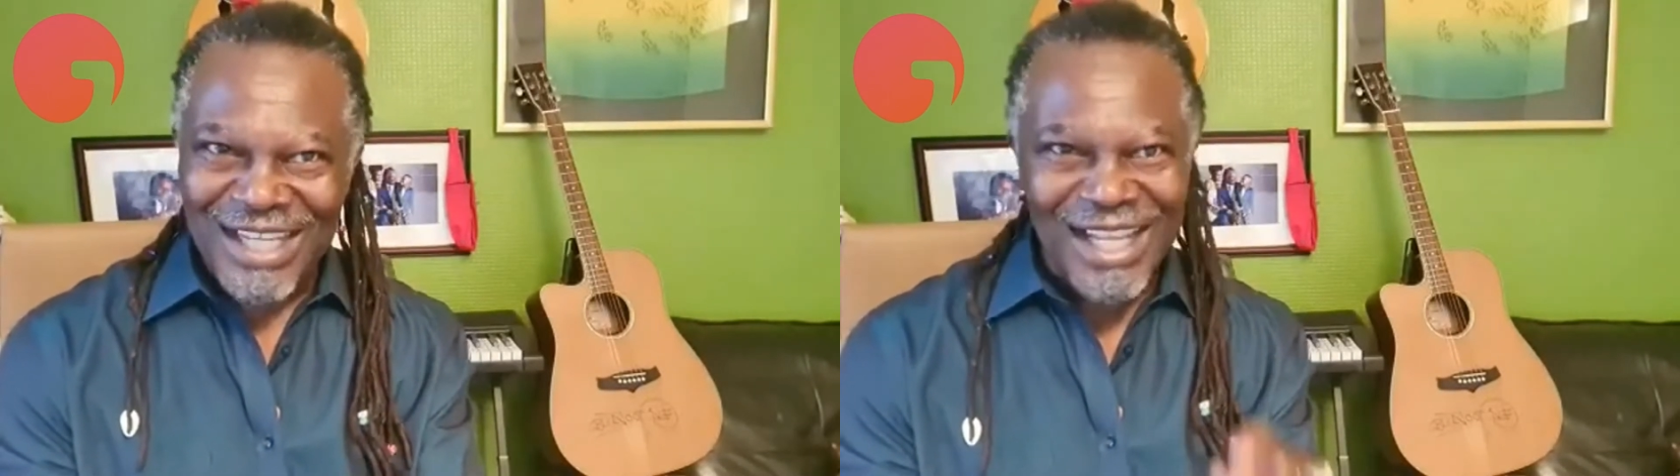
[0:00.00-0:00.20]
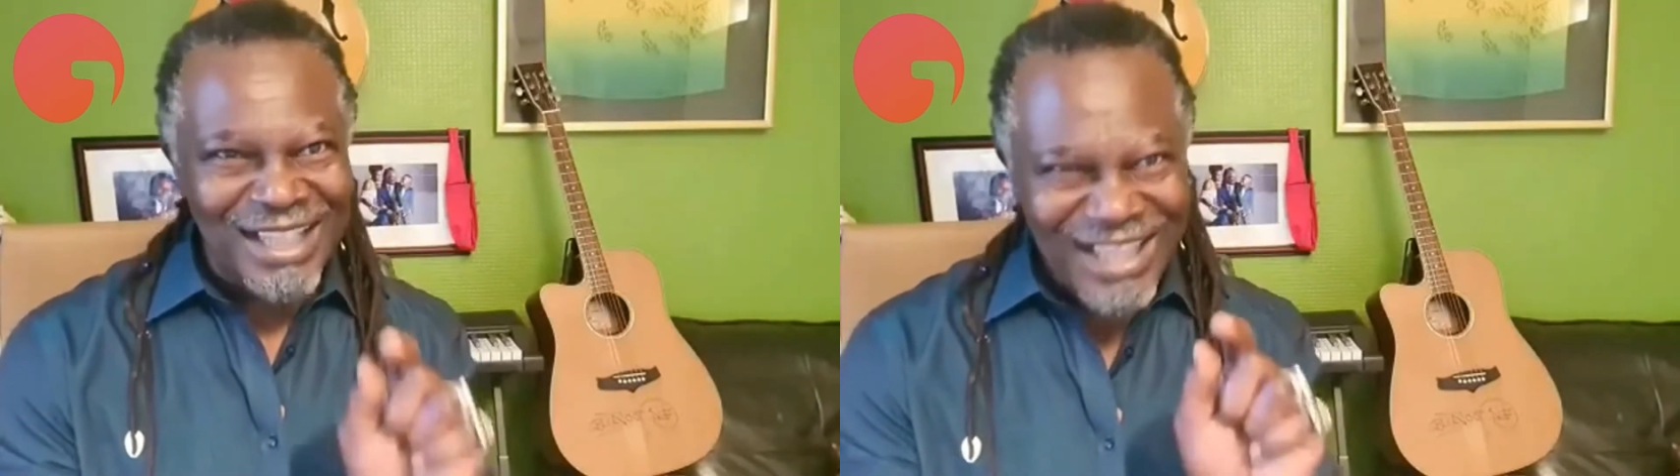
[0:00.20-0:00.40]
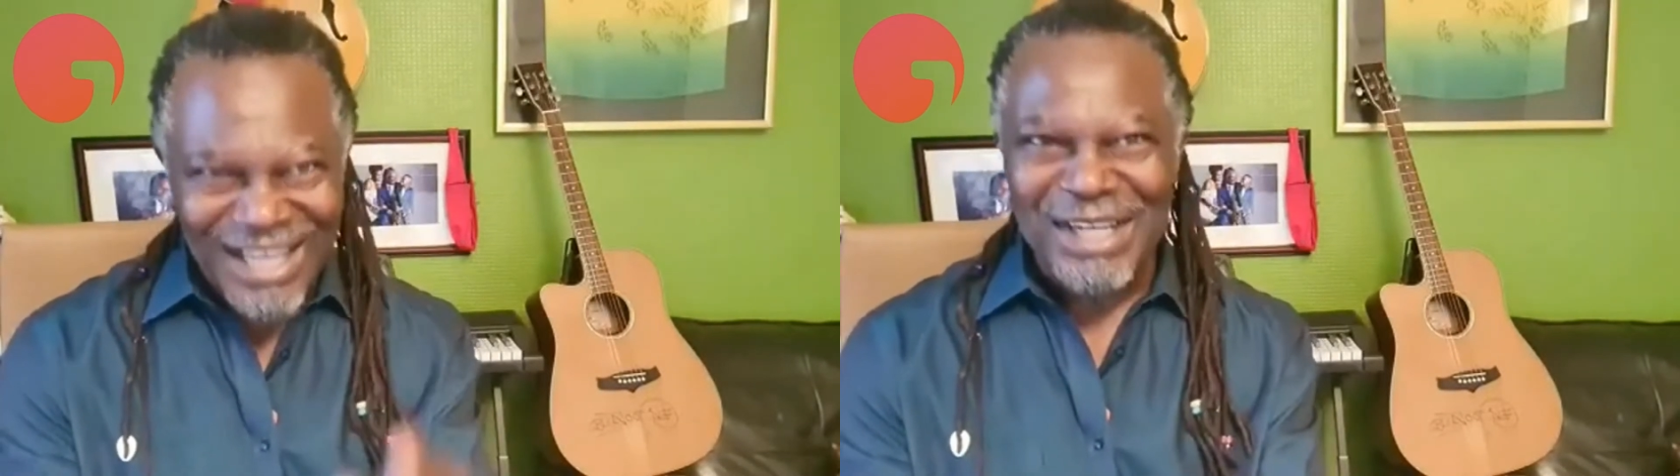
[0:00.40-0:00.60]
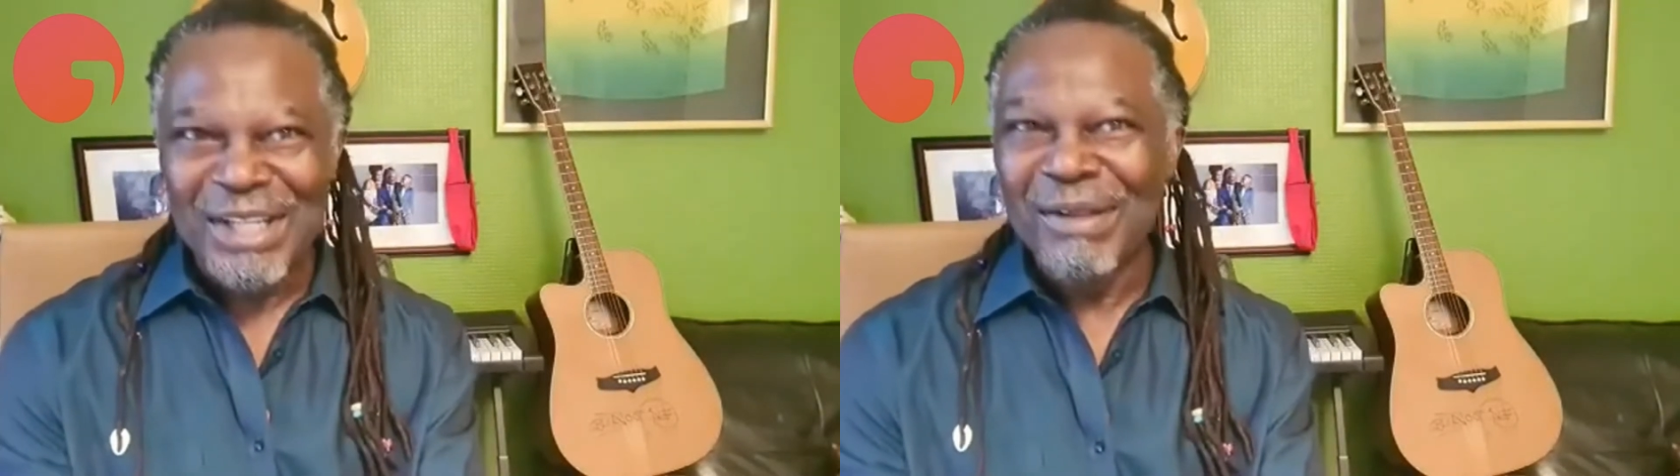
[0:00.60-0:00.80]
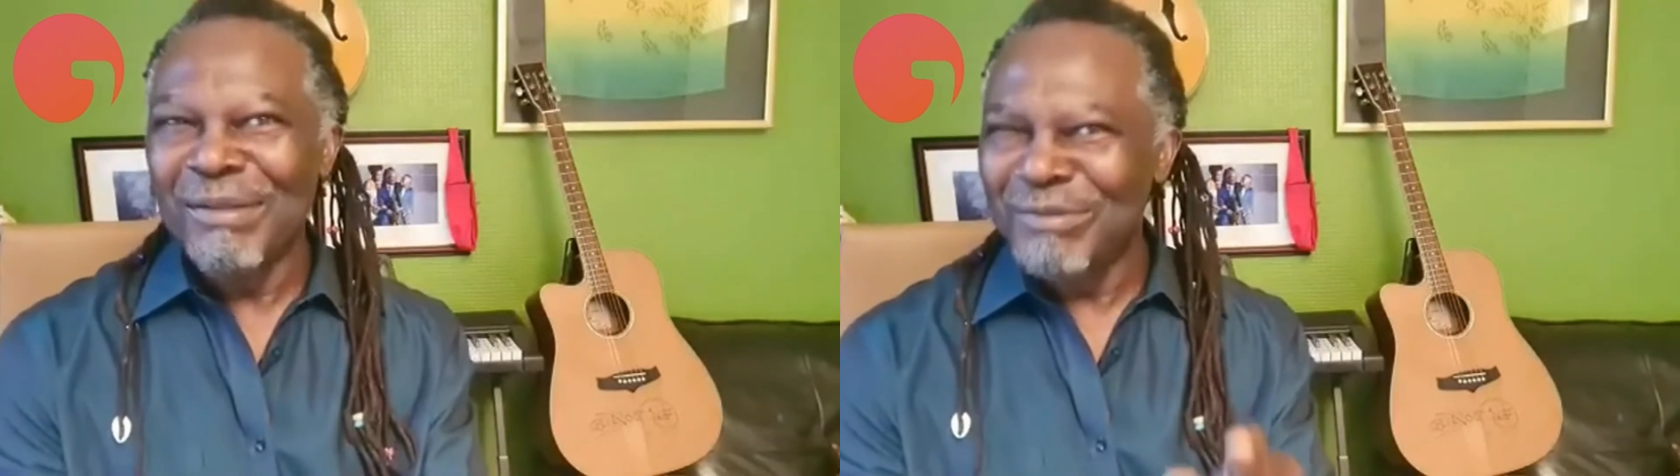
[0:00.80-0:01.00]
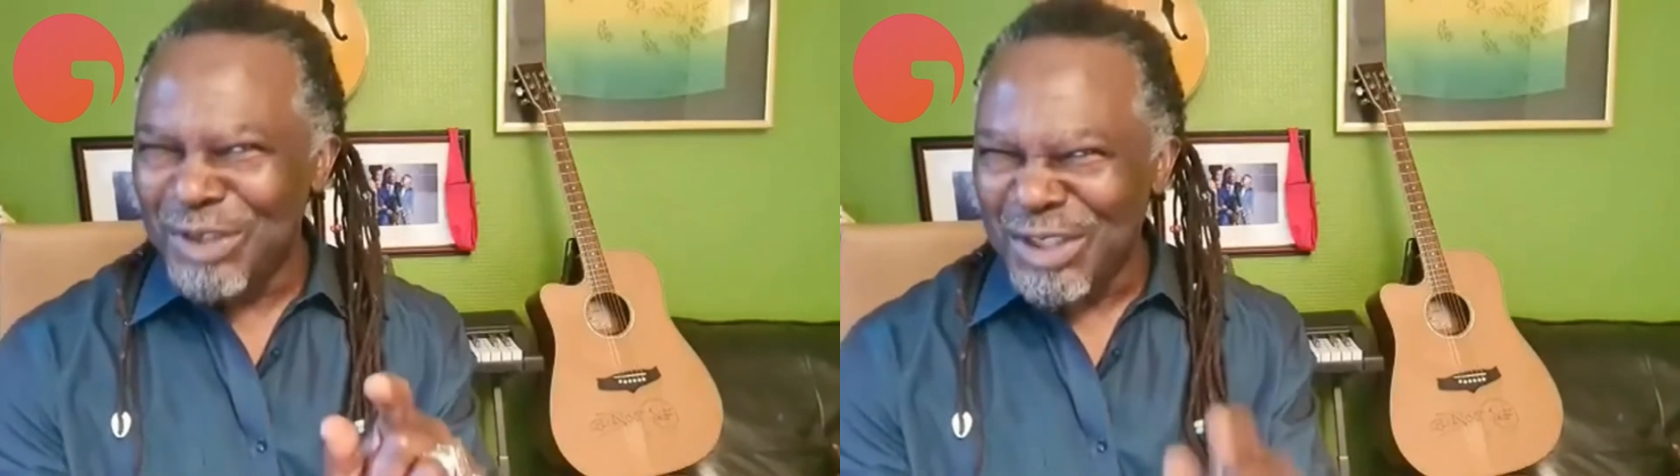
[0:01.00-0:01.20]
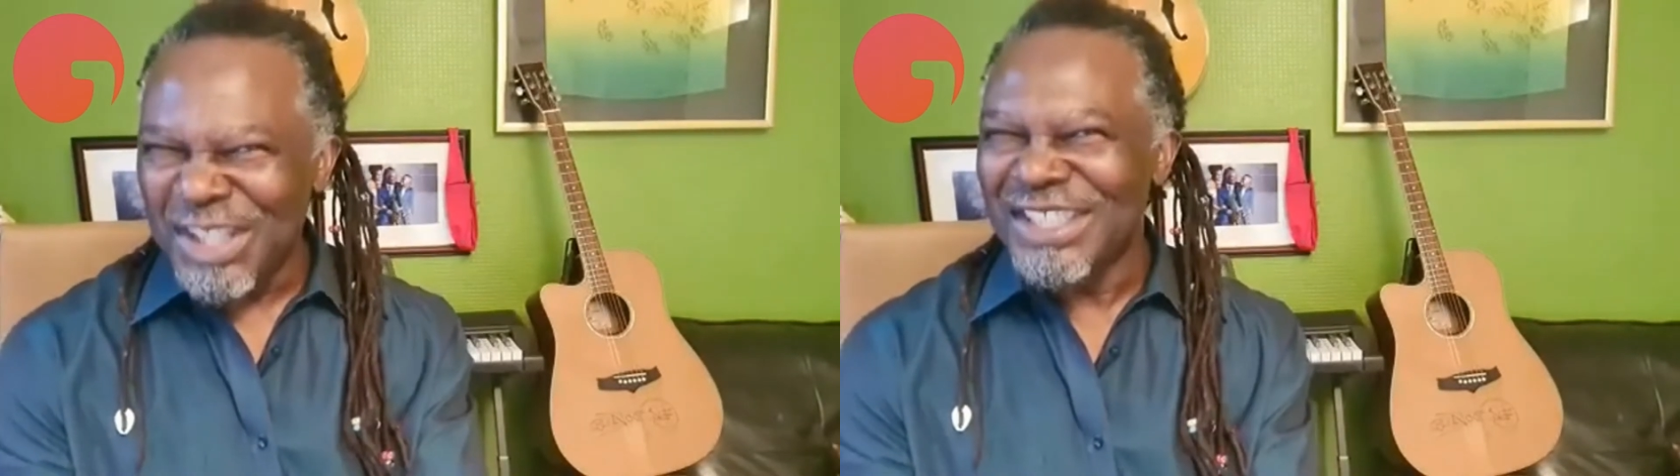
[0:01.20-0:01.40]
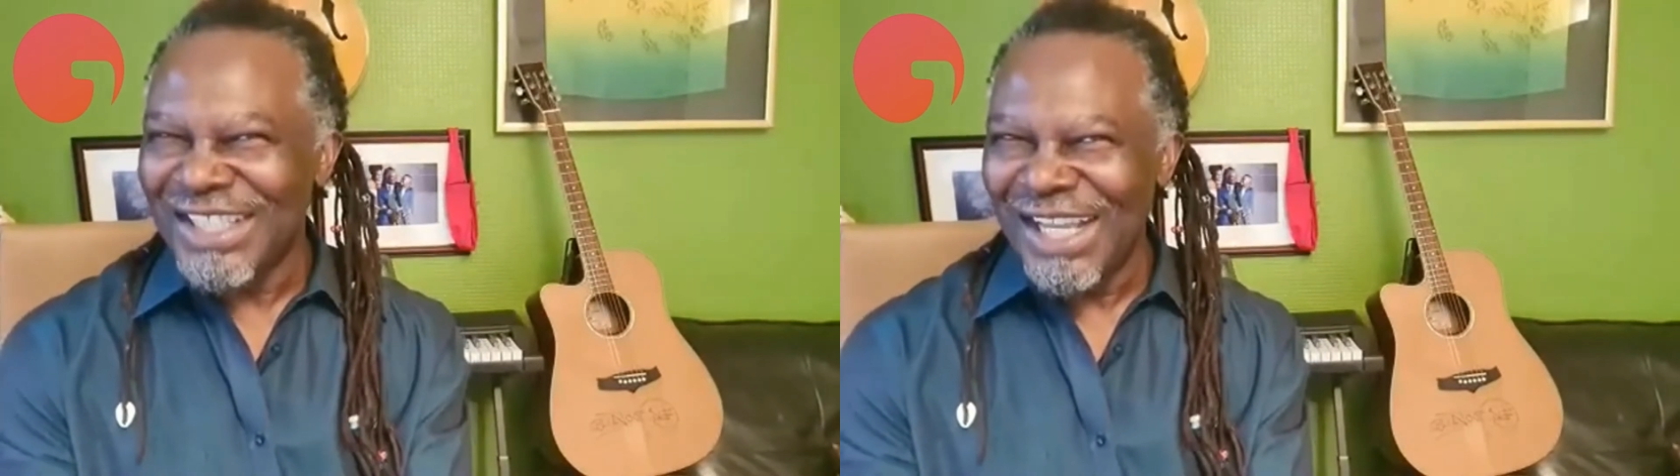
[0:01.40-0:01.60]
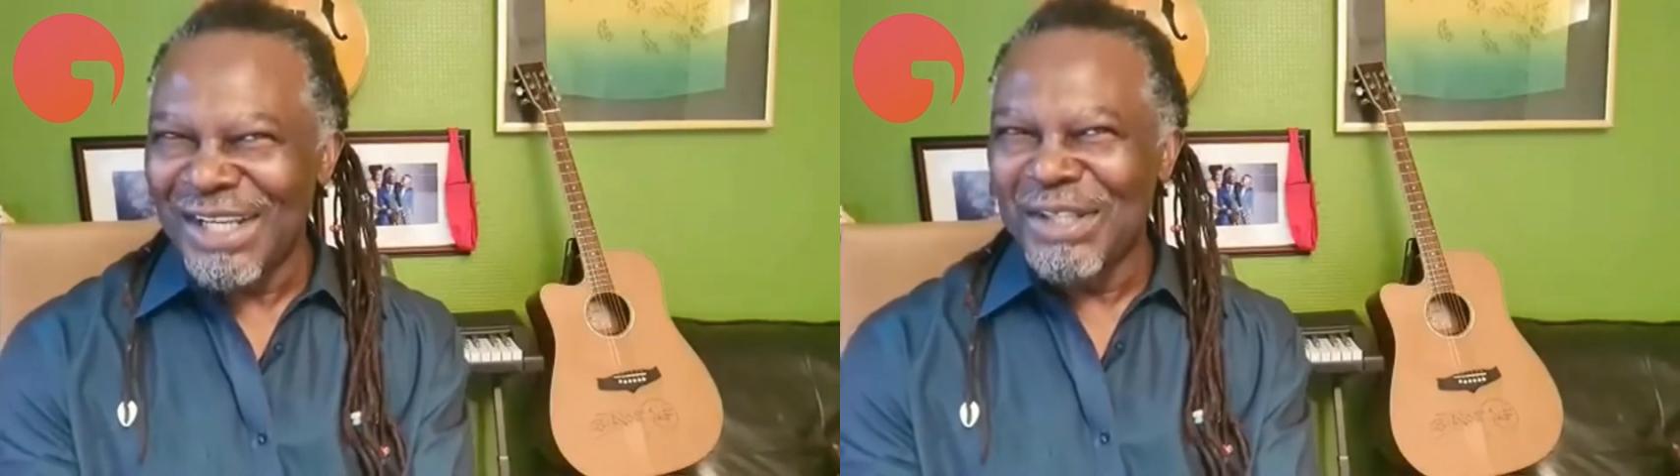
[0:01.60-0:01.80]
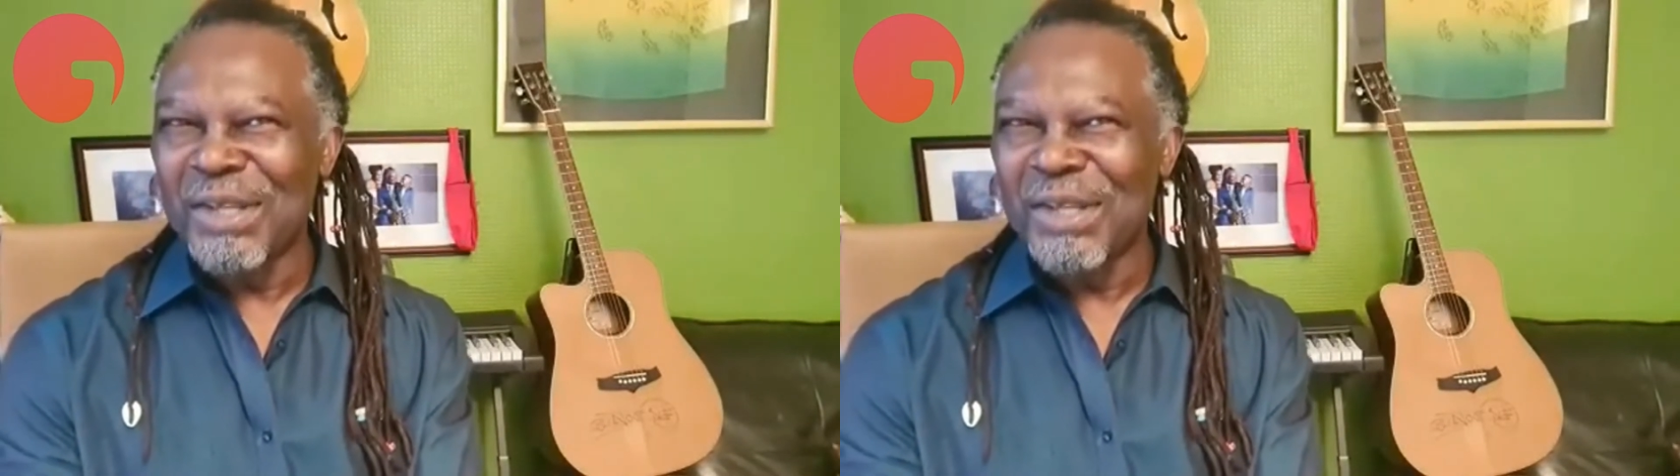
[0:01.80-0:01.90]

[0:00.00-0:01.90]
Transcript: And then, just then,